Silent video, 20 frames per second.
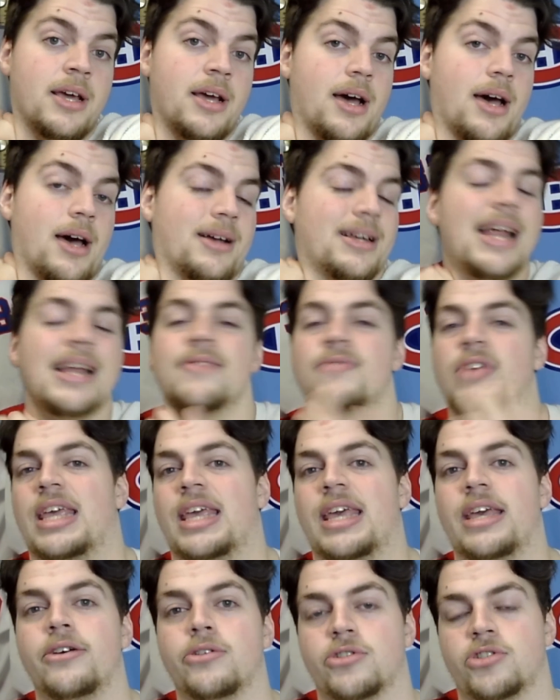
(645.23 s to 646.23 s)
not even
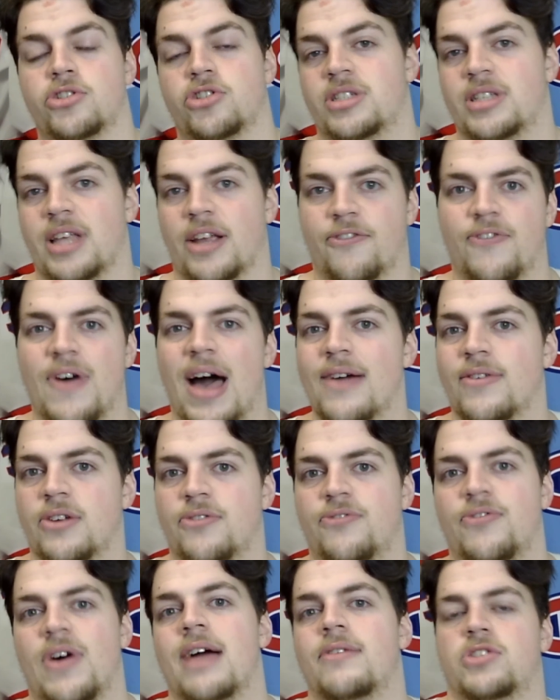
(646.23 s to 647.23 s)
kills, just like
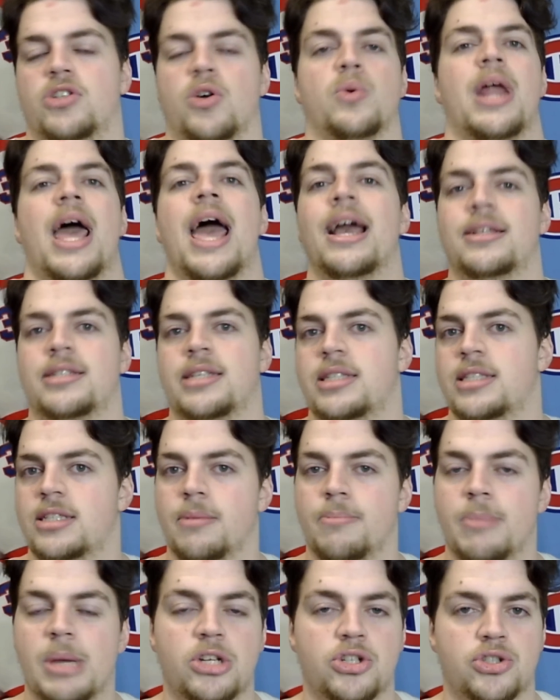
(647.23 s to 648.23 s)
5-on-5 zone exits
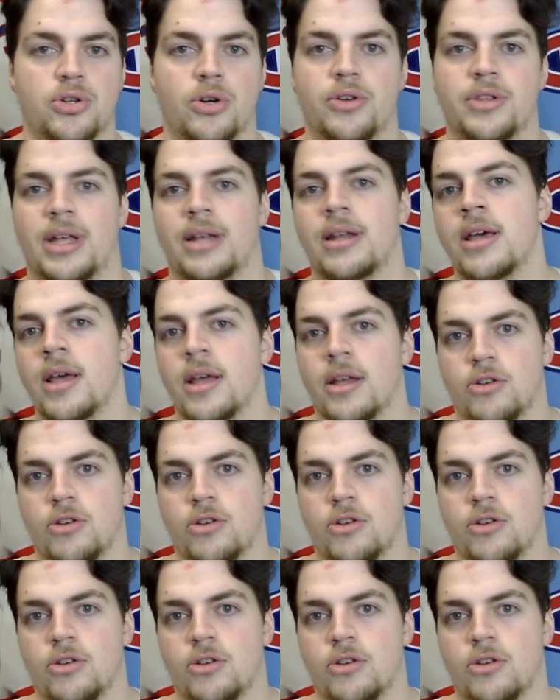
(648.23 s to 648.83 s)
to make sure that